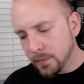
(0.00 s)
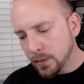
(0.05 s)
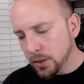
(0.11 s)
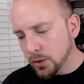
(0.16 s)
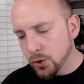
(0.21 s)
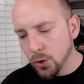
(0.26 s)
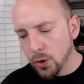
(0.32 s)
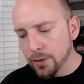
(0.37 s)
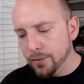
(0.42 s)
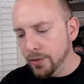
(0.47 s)

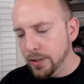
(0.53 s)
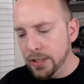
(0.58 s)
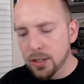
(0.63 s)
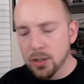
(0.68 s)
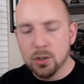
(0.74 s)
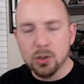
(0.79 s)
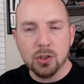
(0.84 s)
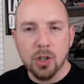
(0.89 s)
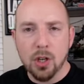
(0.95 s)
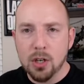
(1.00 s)
Short
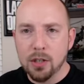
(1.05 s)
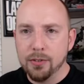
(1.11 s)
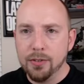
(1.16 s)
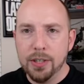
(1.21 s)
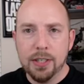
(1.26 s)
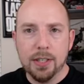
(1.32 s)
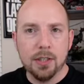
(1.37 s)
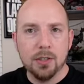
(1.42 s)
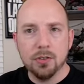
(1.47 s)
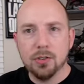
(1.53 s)
videos, long
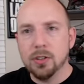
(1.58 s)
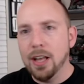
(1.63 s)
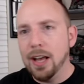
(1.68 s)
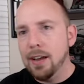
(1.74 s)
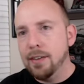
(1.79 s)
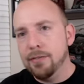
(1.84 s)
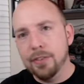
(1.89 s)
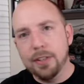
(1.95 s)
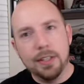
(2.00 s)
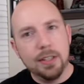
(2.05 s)
videos,
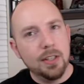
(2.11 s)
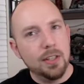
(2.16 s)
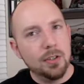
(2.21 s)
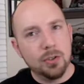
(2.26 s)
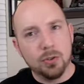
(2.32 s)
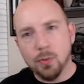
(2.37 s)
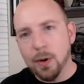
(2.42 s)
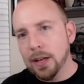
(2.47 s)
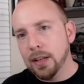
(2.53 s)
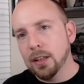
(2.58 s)
live
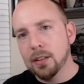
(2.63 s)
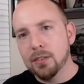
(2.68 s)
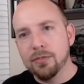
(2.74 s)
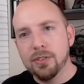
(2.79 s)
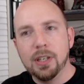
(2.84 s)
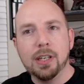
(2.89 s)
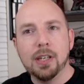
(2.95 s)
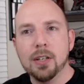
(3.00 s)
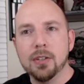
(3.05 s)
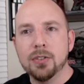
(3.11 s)
videos, regular
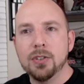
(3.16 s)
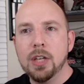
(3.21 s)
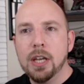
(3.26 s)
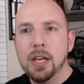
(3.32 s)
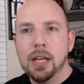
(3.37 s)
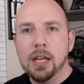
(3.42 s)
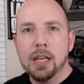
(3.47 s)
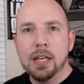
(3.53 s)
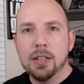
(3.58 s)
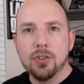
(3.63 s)
videos,
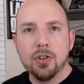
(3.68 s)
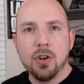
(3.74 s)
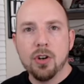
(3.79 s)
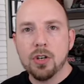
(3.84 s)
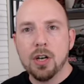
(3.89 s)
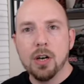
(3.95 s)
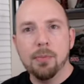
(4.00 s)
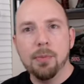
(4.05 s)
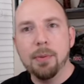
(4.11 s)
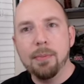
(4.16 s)
it's all
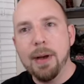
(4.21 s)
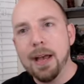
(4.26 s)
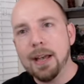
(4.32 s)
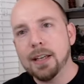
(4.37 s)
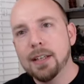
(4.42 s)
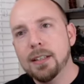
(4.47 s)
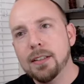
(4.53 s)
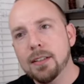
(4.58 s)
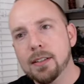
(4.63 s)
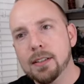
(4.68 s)
coming
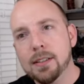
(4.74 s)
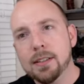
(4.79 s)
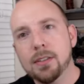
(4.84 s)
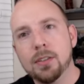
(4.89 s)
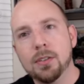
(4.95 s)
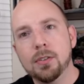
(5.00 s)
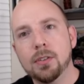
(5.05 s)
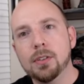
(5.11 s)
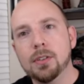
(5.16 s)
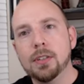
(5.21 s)
back.
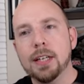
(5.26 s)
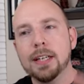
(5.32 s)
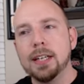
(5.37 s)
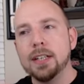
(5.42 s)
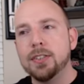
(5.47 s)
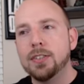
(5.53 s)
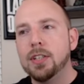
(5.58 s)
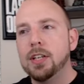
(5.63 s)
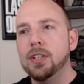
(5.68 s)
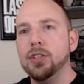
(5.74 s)
Uh, like I
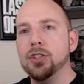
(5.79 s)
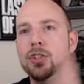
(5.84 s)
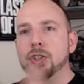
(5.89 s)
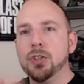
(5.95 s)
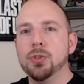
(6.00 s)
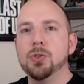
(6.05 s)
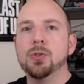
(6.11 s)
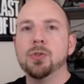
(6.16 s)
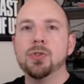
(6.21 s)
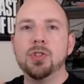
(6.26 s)
said,
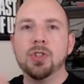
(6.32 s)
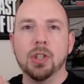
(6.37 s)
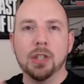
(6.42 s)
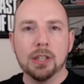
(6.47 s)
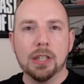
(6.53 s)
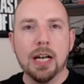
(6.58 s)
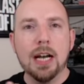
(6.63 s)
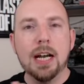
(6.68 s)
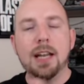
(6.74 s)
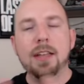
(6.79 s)
June,
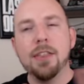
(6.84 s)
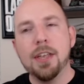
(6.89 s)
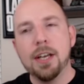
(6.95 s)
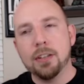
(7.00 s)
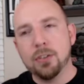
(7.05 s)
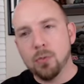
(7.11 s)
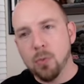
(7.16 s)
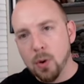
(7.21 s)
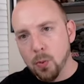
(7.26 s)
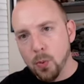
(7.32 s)
July,
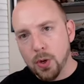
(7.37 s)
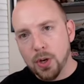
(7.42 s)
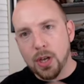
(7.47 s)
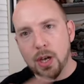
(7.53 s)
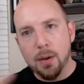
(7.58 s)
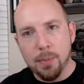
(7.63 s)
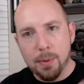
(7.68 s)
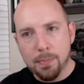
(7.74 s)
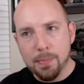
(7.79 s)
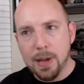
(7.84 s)
that's where we're
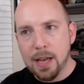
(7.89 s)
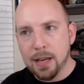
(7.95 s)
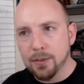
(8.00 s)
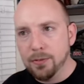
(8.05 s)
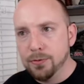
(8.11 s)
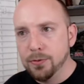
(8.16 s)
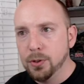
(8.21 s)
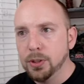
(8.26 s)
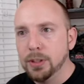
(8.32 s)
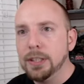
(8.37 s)
coming back
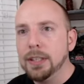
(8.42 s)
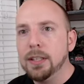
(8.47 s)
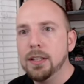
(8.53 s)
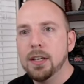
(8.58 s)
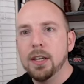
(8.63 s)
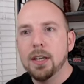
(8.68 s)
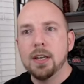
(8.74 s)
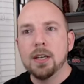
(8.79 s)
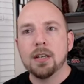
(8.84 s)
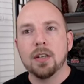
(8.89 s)
fully
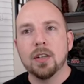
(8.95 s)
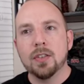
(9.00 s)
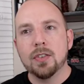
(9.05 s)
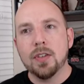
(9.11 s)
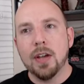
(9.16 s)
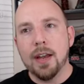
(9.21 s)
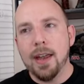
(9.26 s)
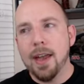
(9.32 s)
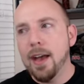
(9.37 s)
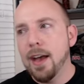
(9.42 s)
because
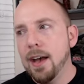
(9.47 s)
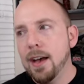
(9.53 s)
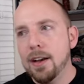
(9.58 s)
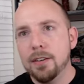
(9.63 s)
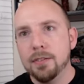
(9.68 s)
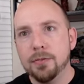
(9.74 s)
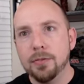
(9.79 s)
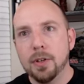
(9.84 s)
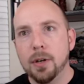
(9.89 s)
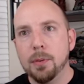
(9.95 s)
I
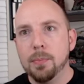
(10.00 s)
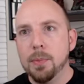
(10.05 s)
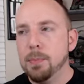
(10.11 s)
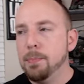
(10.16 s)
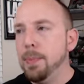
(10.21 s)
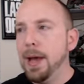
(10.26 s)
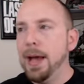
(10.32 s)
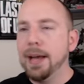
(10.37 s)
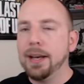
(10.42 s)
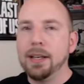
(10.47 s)
have uh, been
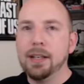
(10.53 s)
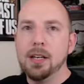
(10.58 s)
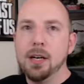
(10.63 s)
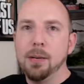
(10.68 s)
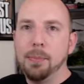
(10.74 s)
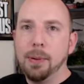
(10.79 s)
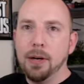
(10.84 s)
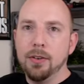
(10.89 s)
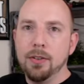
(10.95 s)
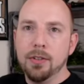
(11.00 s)
packing
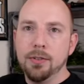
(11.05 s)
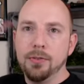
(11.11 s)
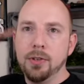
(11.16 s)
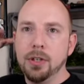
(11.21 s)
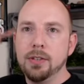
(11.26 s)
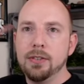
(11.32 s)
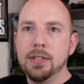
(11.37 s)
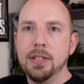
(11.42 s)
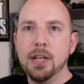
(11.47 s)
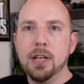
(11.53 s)
up. I don't know if you
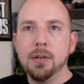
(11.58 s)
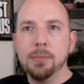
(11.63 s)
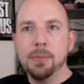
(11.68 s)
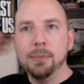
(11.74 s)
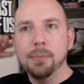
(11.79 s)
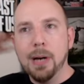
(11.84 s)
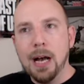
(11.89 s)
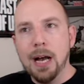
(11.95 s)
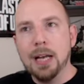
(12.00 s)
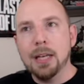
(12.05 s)
could tell, but
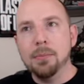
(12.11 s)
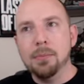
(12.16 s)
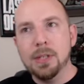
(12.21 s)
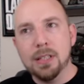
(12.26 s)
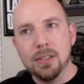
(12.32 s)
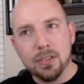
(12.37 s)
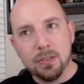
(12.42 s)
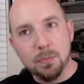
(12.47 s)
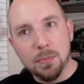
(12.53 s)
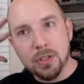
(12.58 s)
behind me
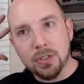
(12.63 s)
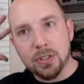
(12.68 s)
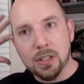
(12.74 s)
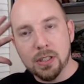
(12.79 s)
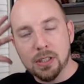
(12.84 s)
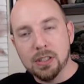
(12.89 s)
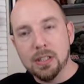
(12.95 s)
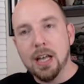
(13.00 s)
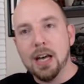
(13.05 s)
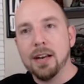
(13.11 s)
it's missing a
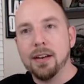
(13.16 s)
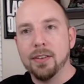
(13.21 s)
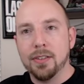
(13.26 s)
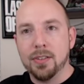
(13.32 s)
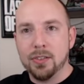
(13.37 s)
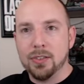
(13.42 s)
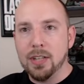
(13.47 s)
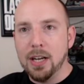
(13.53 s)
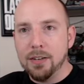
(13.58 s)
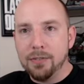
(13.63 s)
lot of the
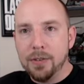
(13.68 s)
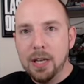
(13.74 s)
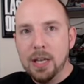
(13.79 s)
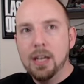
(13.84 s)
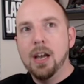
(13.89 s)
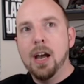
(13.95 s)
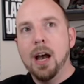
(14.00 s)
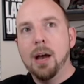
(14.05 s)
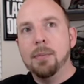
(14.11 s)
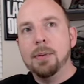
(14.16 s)
stuff.
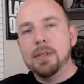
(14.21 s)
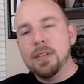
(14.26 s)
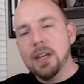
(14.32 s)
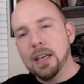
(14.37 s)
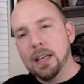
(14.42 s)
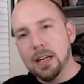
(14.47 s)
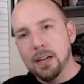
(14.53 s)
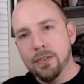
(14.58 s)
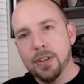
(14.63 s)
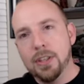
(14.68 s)
I've been
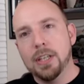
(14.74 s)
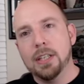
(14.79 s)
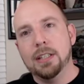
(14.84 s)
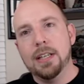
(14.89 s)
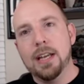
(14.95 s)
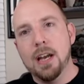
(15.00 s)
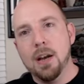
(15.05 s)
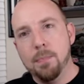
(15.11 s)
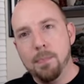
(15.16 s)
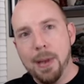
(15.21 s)
taking everything
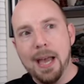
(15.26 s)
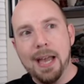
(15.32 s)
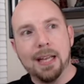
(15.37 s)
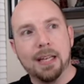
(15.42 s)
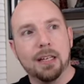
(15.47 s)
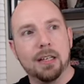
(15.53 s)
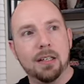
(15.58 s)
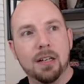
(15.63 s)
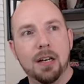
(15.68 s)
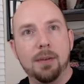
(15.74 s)
down,
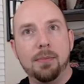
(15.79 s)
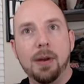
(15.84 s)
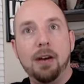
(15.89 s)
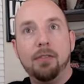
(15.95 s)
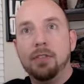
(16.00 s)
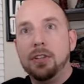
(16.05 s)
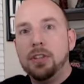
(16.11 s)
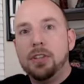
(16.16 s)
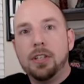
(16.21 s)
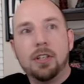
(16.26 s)
packing it up.
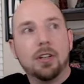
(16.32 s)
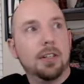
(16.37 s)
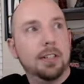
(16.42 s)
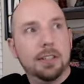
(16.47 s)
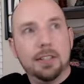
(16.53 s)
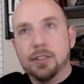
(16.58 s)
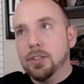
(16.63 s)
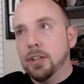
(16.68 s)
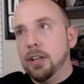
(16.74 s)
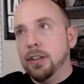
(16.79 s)
Everything on
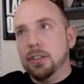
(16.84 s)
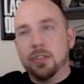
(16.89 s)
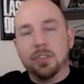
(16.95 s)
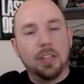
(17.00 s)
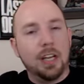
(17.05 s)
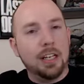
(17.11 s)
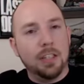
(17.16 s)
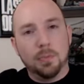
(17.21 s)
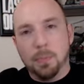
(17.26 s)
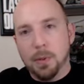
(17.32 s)
this other
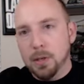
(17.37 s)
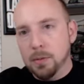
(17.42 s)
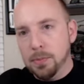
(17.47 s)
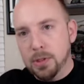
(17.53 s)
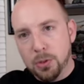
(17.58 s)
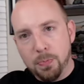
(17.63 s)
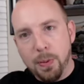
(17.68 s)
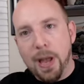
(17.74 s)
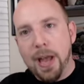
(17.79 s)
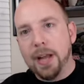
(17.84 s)
side's pretty
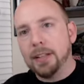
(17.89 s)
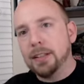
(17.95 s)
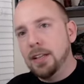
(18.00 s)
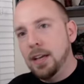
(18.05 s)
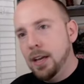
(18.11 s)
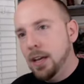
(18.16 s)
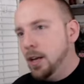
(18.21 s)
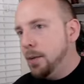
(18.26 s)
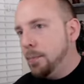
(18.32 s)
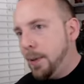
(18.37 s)
much packed,
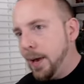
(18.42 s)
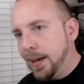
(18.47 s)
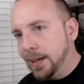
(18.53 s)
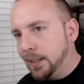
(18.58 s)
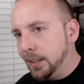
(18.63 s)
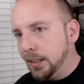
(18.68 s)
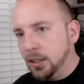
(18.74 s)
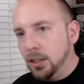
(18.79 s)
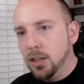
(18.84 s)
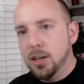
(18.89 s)
pack
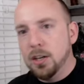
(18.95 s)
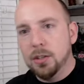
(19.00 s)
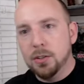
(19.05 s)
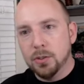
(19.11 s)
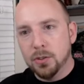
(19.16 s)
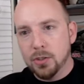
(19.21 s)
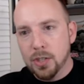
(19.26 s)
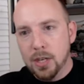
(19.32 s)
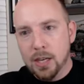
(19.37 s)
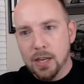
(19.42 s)
and
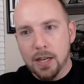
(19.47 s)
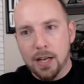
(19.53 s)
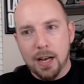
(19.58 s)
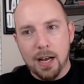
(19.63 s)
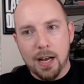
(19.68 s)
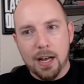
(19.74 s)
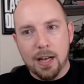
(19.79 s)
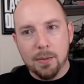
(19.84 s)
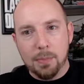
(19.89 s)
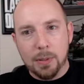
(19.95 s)
close,
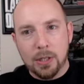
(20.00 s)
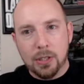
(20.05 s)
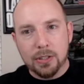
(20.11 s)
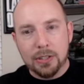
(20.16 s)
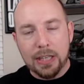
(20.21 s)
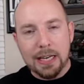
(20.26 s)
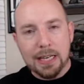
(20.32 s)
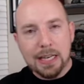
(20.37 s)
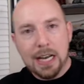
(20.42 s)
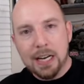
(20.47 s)
uh, because
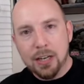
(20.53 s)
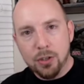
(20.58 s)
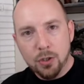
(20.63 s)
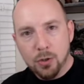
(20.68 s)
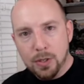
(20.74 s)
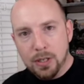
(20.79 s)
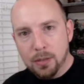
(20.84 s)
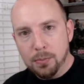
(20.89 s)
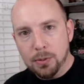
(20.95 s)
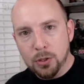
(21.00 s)
I got to do
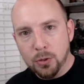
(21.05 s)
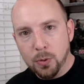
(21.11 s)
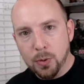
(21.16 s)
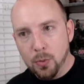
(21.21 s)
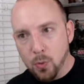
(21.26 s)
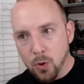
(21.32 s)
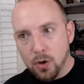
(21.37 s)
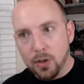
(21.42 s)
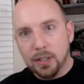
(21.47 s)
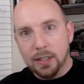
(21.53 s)
it in between
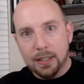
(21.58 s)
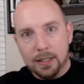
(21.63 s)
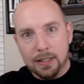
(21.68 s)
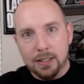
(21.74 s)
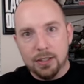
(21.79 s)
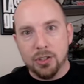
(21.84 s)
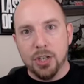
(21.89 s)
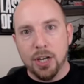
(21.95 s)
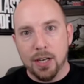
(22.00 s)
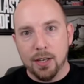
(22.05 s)
work and then the
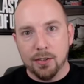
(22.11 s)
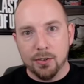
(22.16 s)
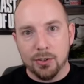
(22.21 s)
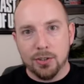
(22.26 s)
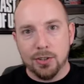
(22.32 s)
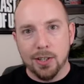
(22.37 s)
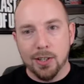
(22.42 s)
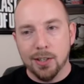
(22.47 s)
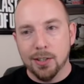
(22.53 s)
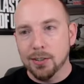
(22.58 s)
channel.
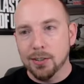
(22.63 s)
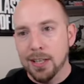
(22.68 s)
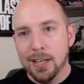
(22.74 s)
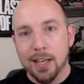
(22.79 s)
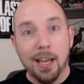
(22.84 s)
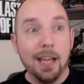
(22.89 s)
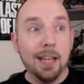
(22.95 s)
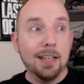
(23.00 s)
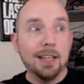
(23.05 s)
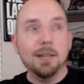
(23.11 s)
So
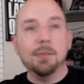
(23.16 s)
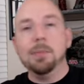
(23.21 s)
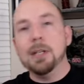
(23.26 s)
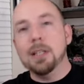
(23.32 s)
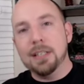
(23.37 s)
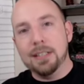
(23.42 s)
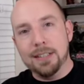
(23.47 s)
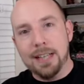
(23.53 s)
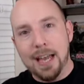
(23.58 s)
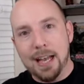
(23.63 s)
and then being
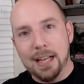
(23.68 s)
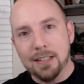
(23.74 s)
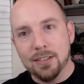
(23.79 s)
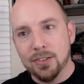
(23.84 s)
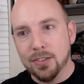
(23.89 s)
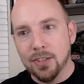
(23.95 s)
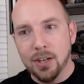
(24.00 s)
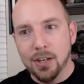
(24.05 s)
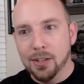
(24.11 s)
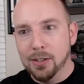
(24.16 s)
a dad,
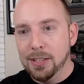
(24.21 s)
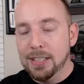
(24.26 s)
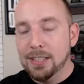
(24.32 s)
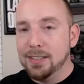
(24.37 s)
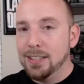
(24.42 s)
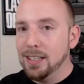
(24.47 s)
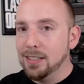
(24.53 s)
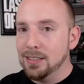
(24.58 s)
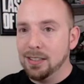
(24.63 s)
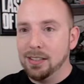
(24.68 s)
so it
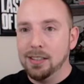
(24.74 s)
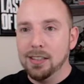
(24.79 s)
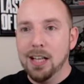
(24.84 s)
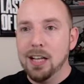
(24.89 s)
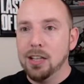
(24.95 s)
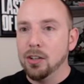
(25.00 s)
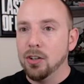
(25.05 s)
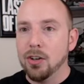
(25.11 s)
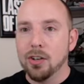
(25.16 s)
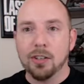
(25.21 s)
takes a
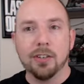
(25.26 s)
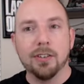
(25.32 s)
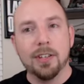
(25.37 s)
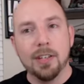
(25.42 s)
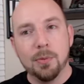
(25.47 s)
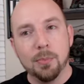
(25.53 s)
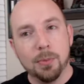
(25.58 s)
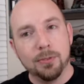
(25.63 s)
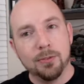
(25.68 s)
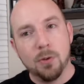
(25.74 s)
lot longer
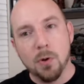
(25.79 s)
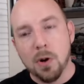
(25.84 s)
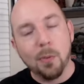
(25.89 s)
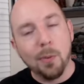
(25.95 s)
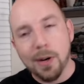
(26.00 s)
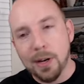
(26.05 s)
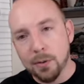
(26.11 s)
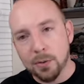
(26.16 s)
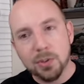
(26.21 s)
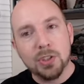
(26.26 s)
than before when
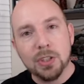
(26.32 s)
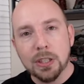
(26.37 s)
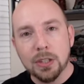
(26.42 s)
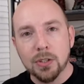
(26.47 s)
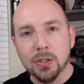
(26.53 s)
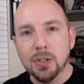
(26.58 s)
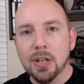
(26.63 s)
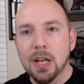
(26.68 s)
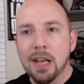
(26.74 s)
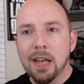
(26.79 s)
I was
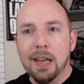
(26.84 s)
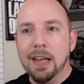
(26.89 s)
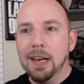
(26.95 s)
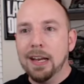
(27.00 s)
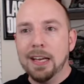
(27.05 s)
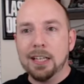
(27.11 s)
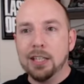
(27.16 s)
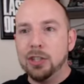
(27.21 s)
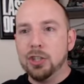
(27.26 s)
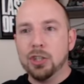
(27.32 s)
single and
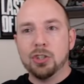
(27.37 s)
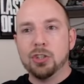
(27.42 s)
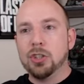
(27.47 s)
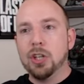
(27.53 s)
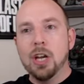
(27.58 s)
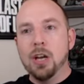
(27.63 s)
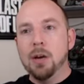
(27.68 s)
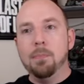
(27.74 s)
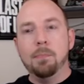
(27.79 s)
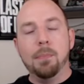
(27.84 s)
I could just
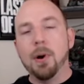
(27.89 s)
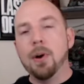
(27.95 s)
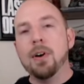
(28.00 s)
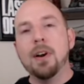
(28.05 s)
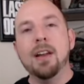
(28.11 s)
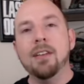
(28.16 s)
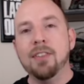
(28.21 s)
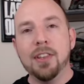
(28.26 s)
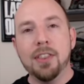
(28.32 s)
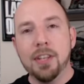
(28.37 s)
burn
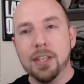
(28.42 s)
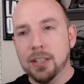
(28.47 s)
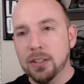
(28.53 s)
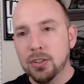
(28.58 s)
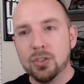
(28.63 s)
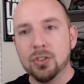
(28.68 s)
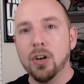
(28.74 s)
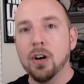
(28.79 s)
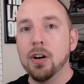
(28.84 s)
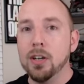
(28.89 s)
everything and
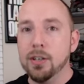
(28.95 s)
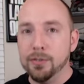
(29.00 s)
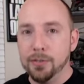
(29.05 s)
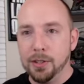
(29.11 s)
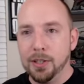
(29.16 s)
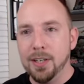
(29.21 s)
start over.